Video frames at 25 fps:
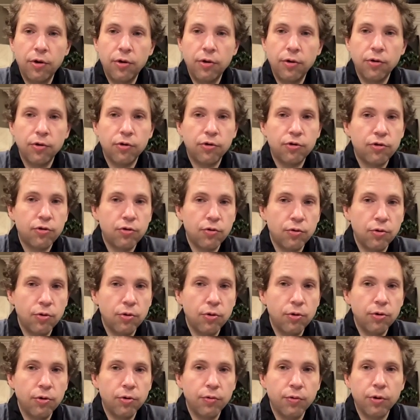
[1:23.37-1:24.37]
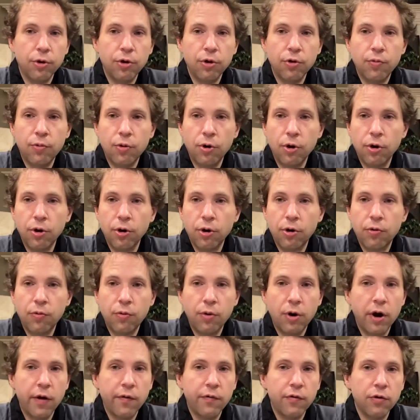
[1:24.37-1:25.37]
your school or where you work,
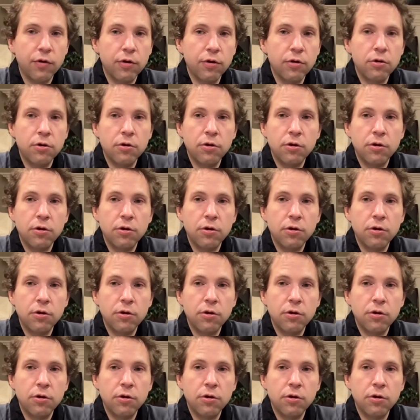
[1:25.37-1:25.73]
whatever.